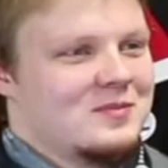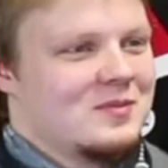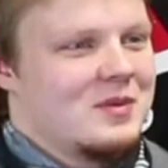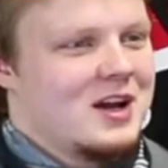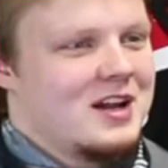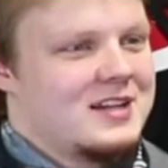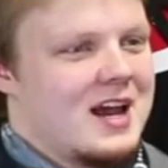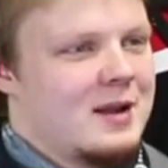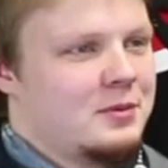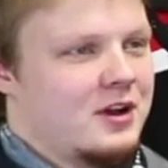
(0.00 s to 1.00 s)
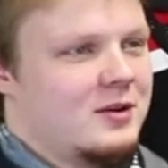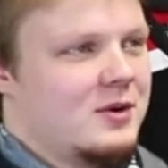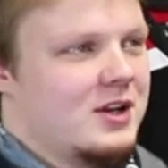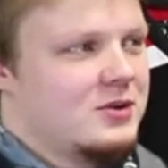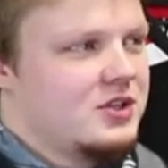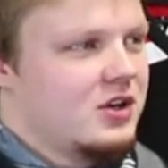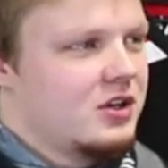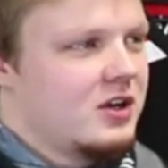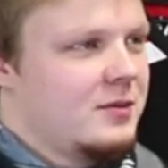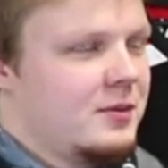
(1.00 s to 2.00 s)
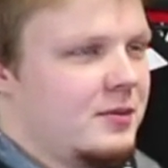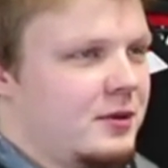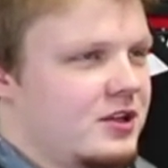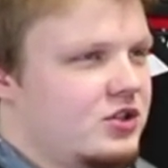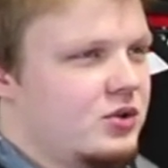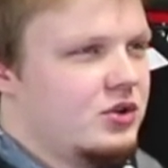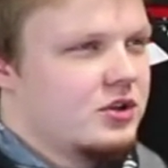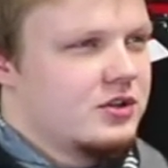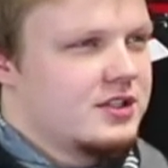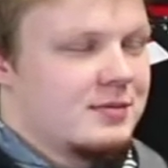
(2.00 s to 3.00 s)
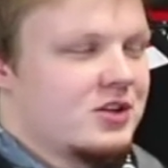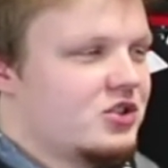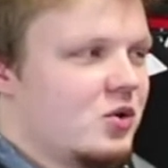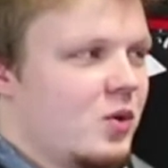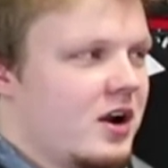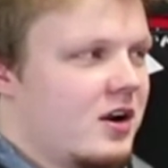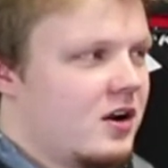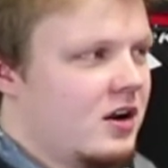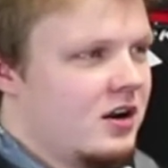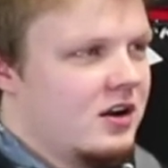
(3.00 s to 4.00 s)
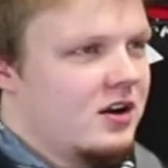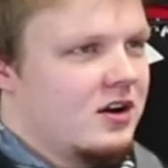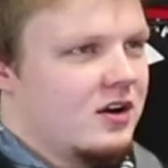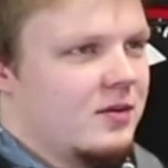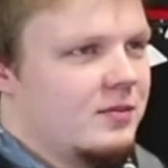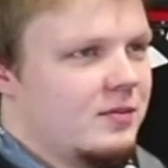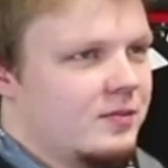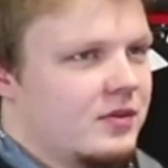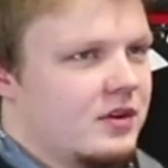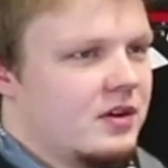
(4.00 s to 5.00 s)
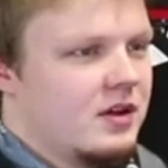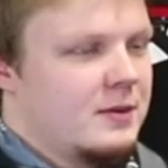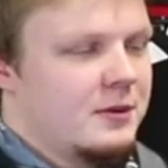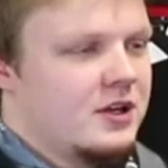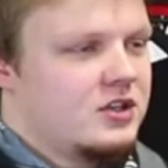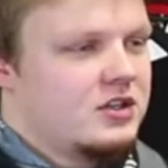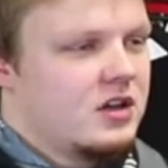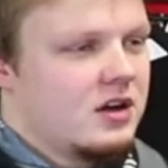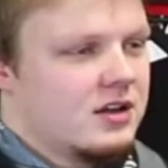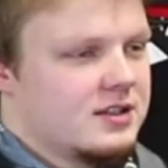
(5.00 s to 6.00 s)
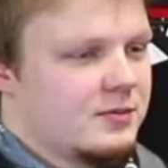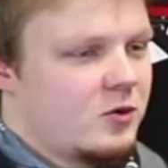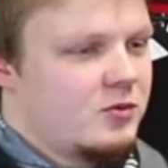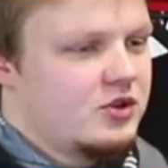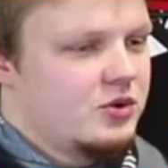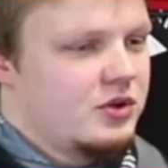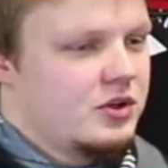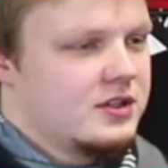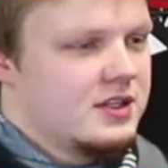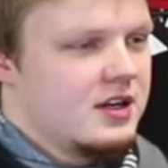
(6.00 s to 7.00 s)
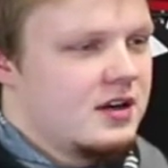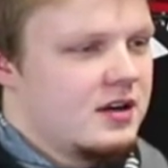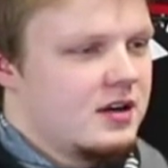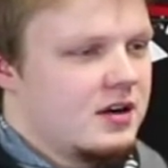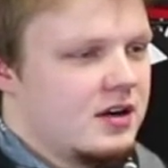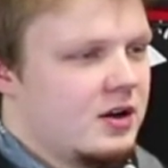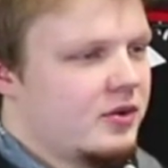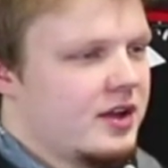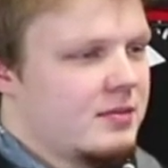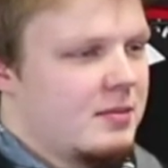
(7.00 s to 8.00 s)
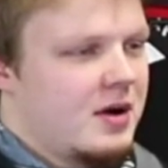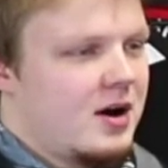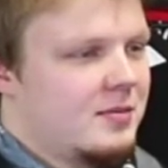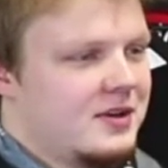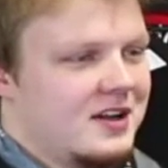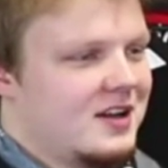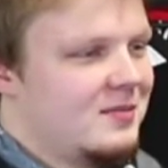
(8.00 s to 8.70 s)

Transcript: My dad played when he was younger. He played juniors, I'm not sure where. He played some form of juniors, and I don't think my mom did.